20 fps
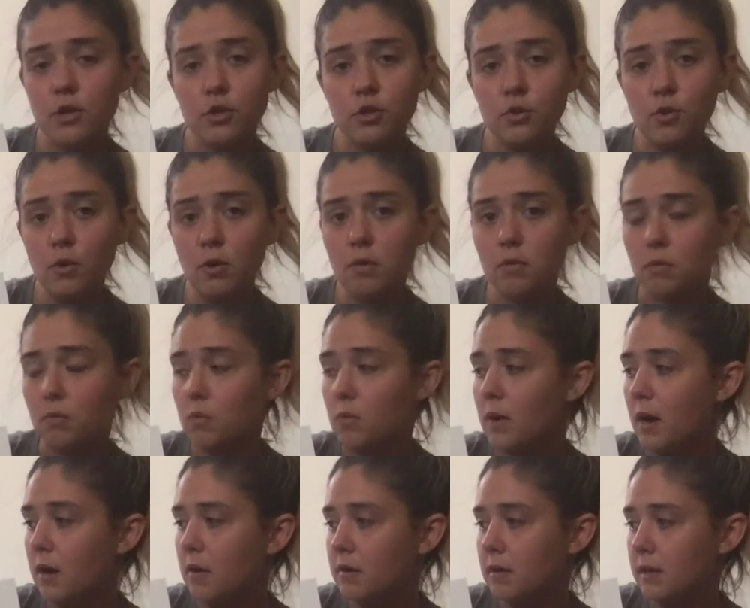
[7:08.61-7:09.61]
"You're
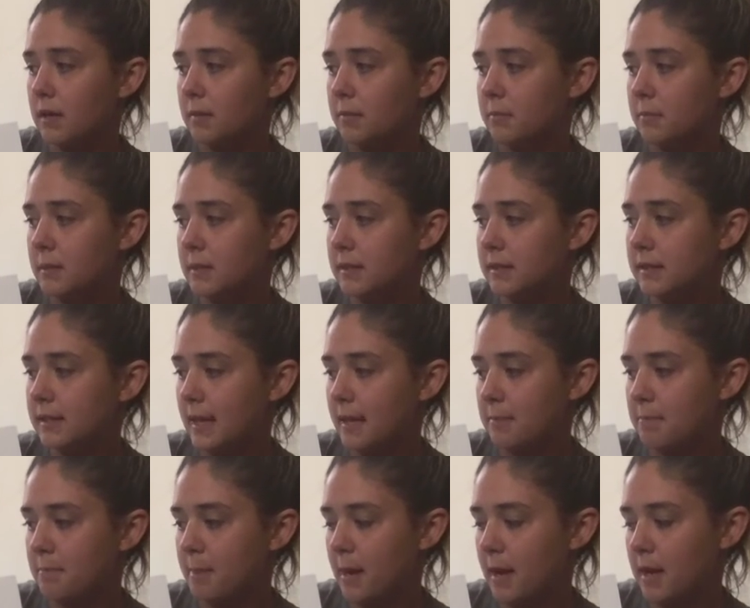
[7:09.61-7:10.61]
welcome,"
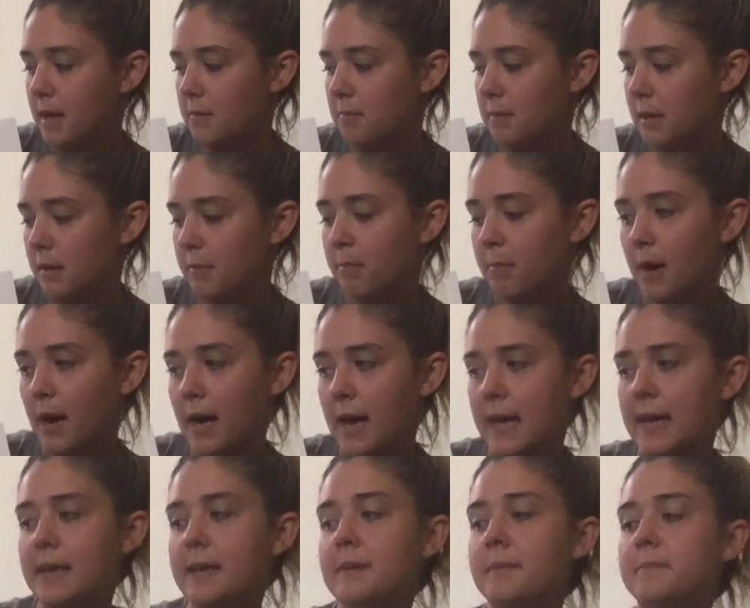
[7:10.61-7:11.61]
said Benny
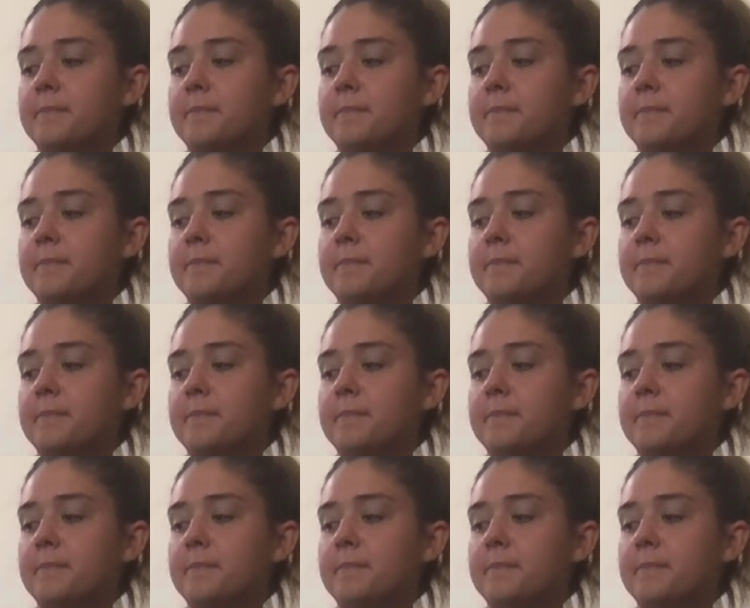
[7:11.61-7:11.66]
McBride.